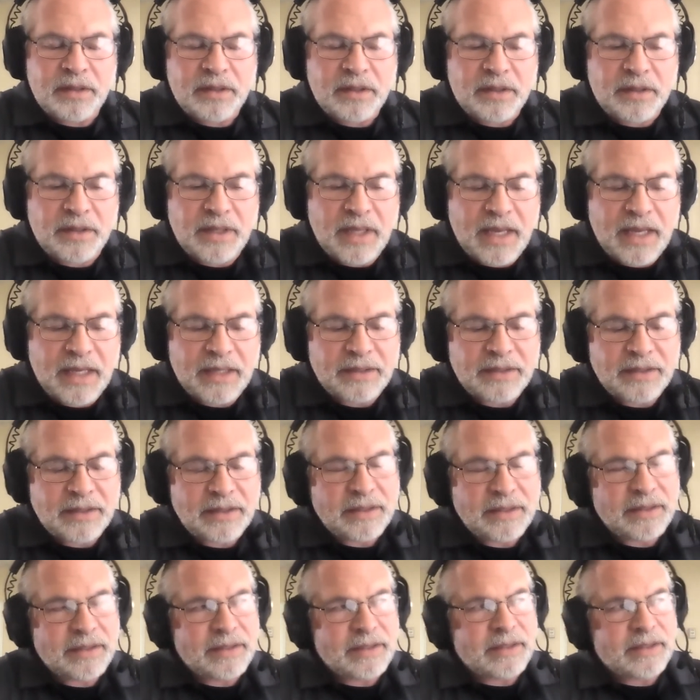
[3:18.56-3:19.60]
That
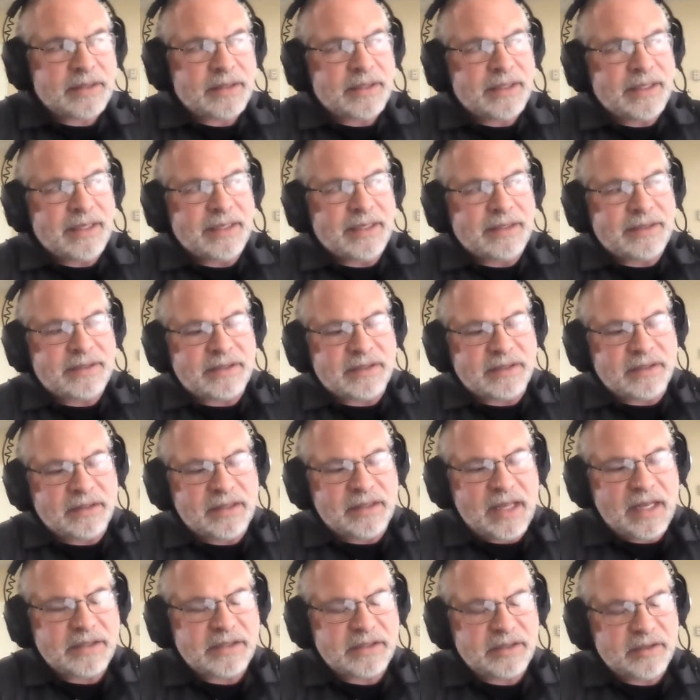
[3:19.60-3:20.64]
it's
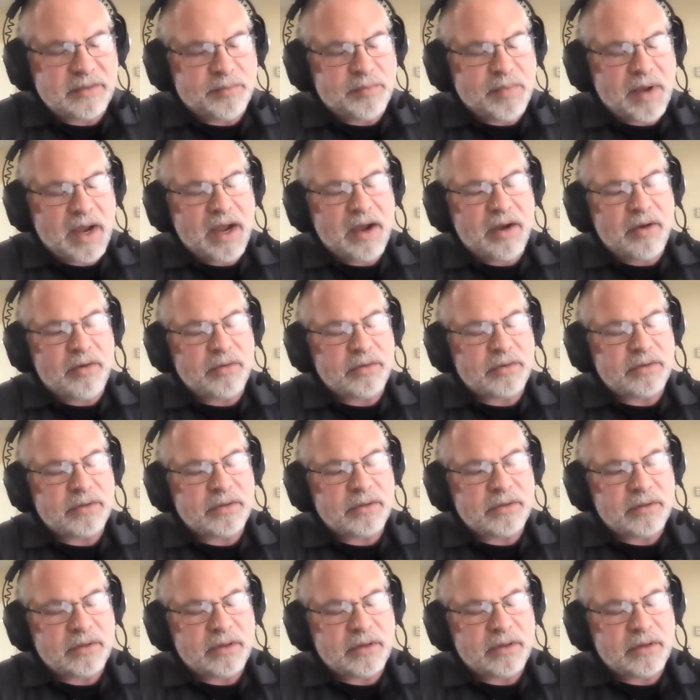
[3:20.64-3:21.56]
less about